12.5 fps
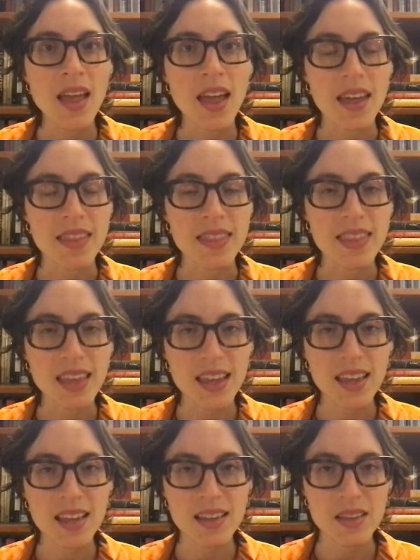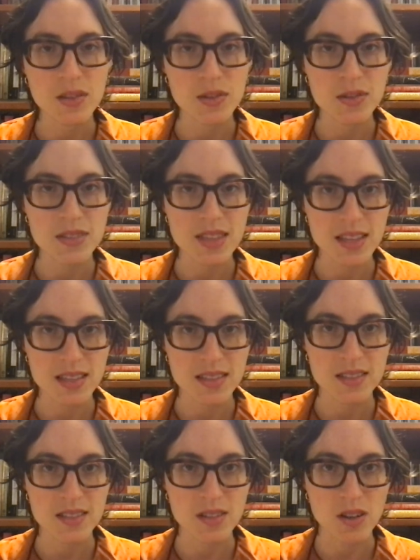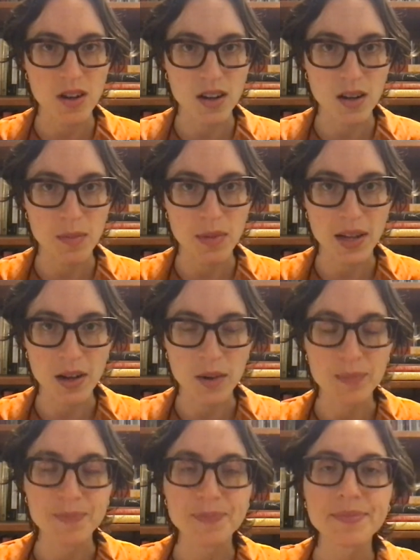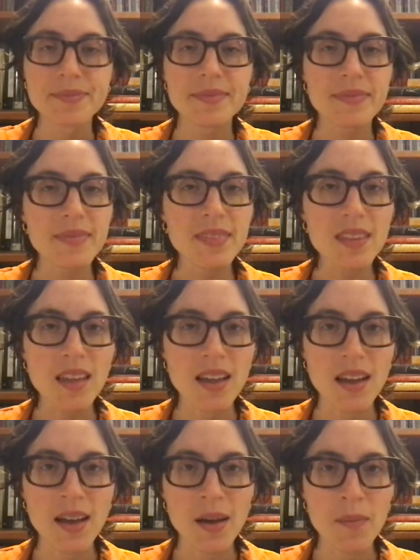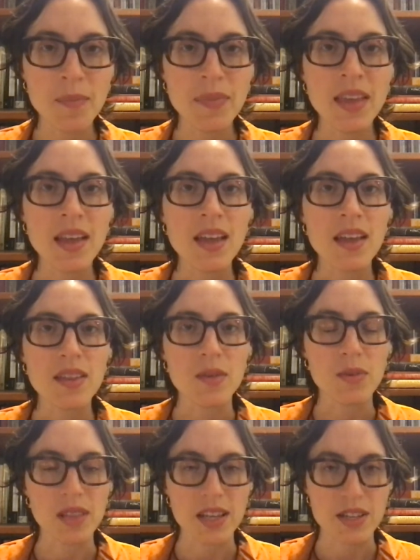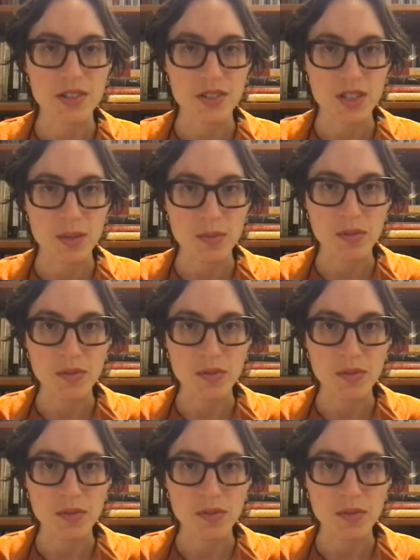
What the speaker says: and they use this to talk about the relationship of